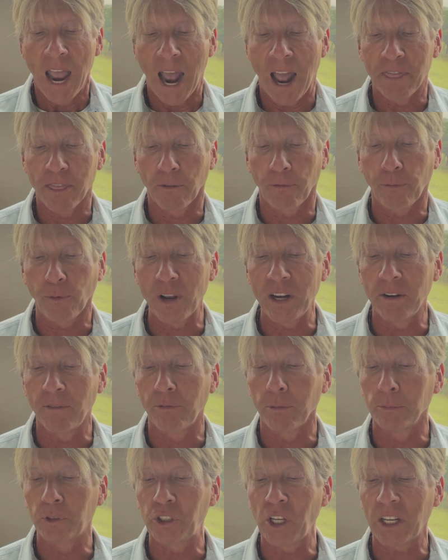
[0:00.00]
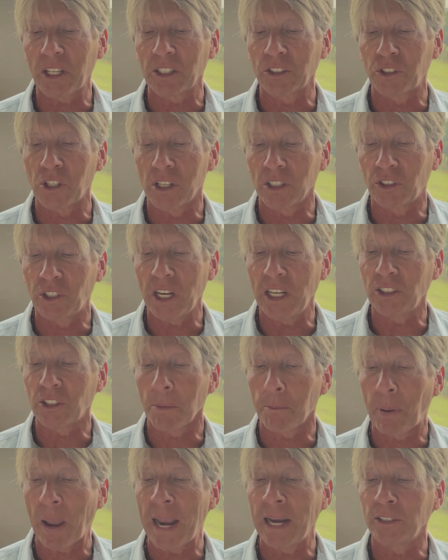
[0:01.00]
and the freedom from sickness and disease
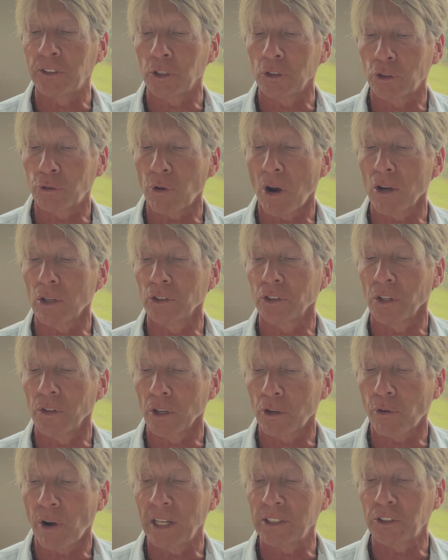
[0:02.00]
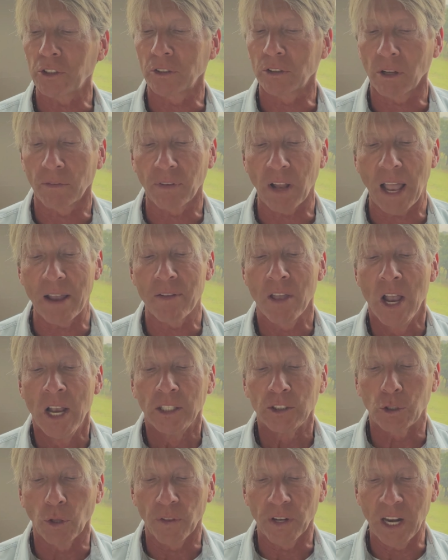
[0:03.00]
and pains and struggles and the crisis of life
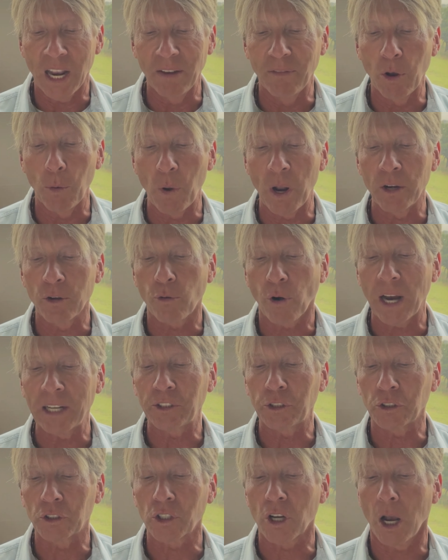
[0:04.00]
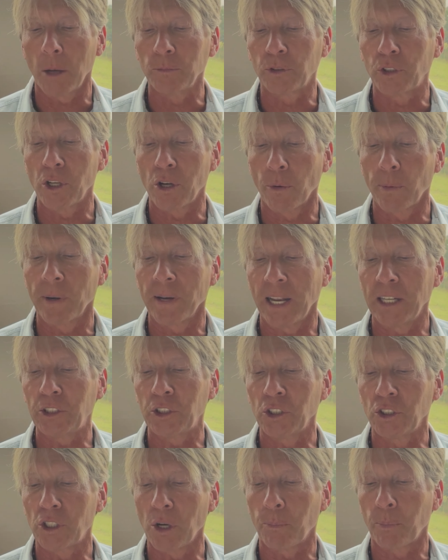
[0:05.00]
so that even when crisis comes to your
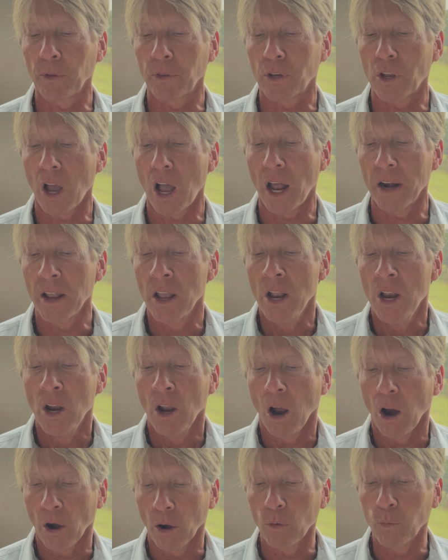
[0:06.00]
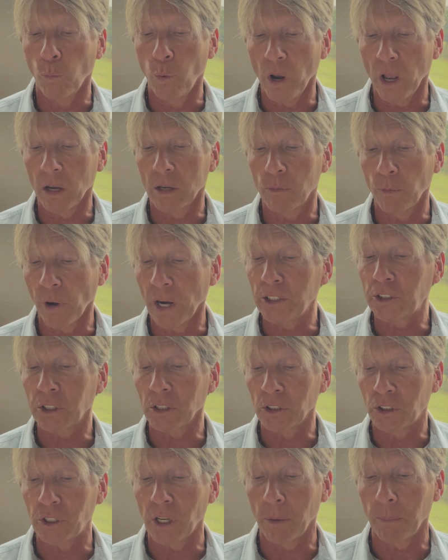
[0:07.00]
relationship with God, or uh,
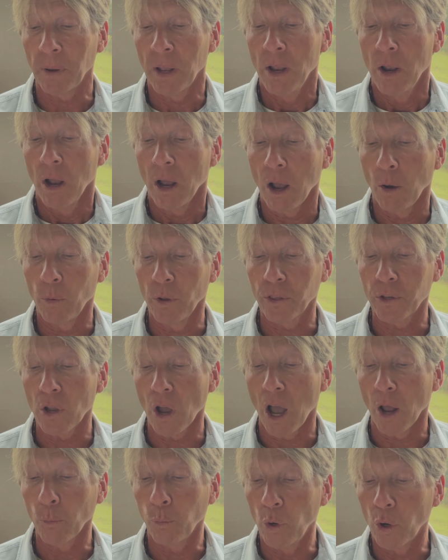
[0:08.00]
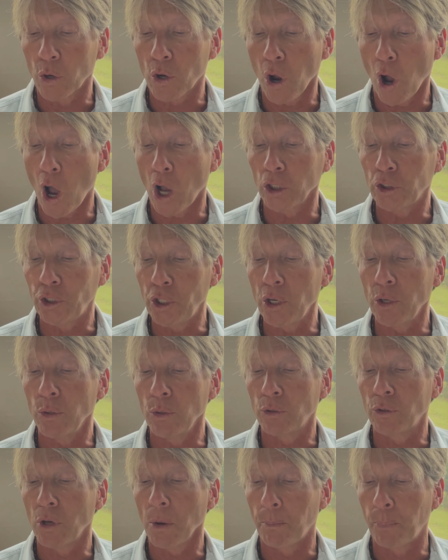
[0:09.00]
relationship uh, with God will cause
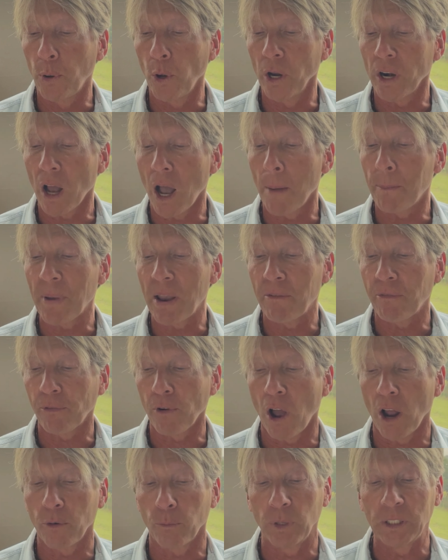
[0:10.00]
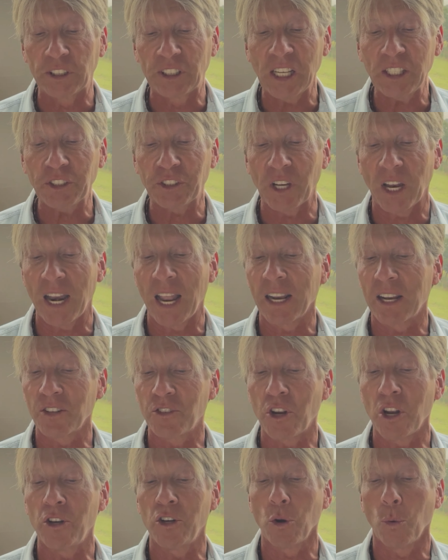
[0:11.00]
you to put up a front, resist it, and
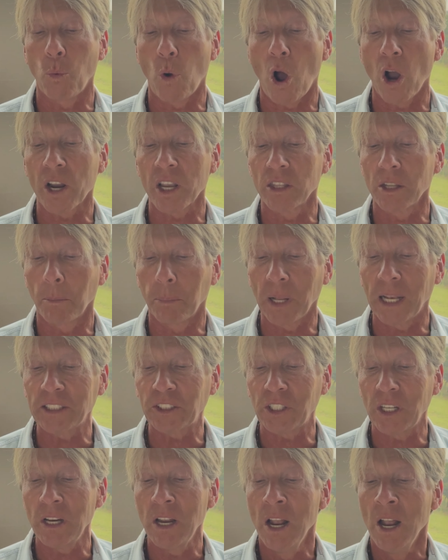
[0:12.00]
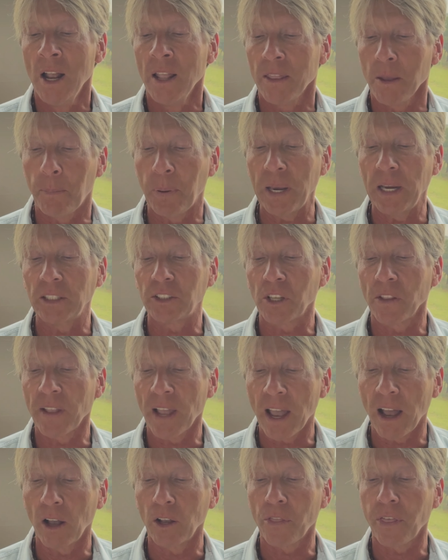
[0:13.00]
continue to walk in the blessing blessing, the peace, and
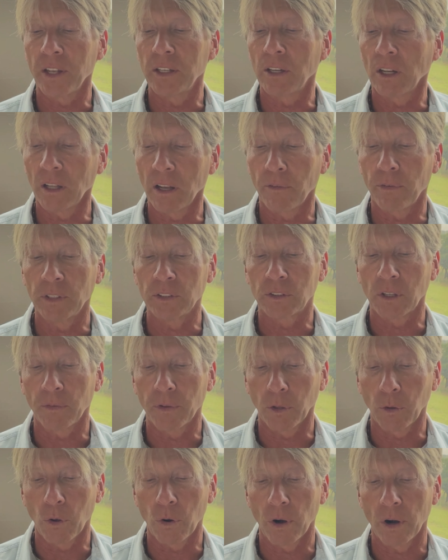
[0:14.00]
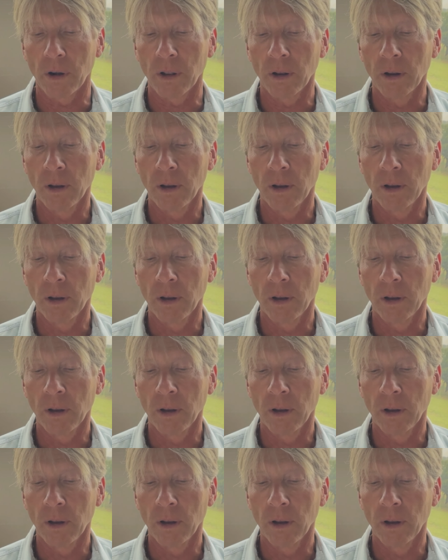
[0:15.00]
the health and deliverance of the Lord.